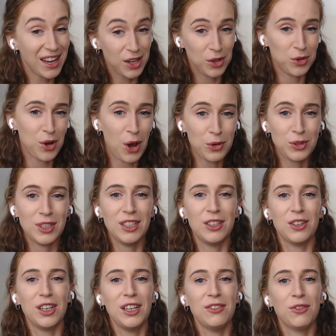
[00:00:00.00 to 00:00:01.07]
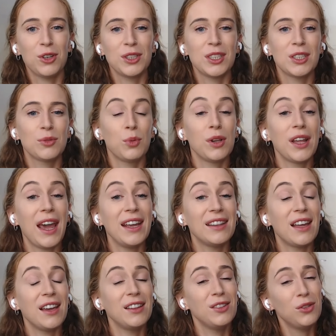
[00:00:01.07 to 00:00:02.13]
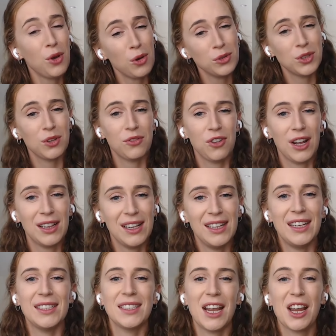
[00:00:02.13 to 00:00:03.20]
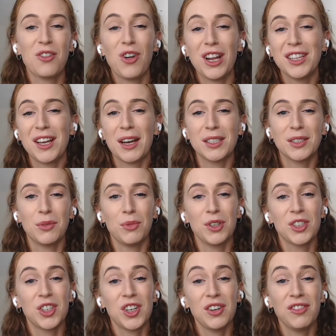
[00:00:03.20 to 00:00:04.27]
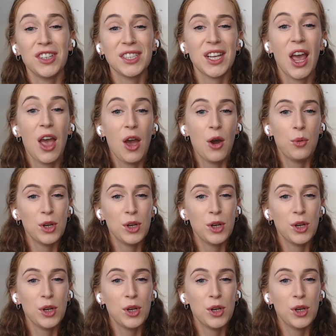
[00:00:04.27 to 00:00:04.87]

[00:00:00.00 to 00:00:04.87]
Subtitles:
thank you note in your invoices will aid a dose of friendliness and great customer service,